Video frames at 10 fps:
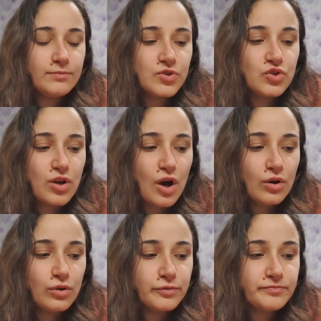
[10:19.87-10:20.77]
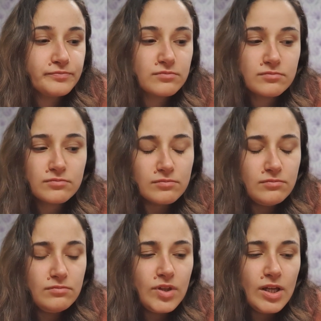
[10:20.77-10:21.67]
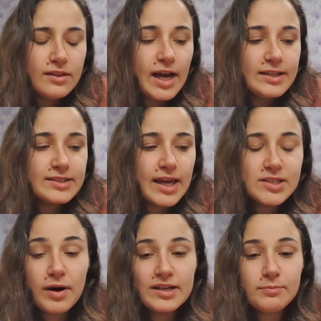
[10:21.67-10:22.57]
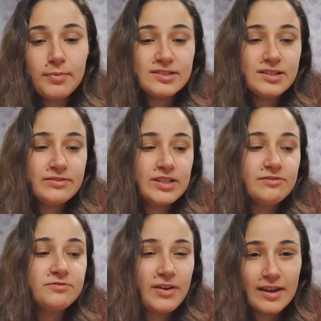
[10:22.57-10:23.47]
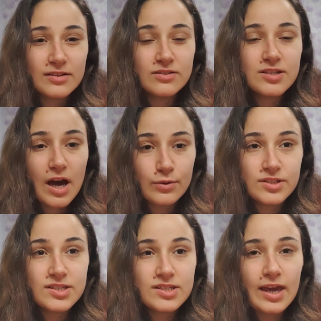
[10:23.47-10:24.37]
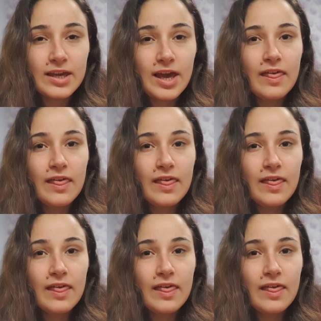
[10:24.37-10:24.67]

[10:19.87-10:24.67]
So in that case, body positivity failed, I would say.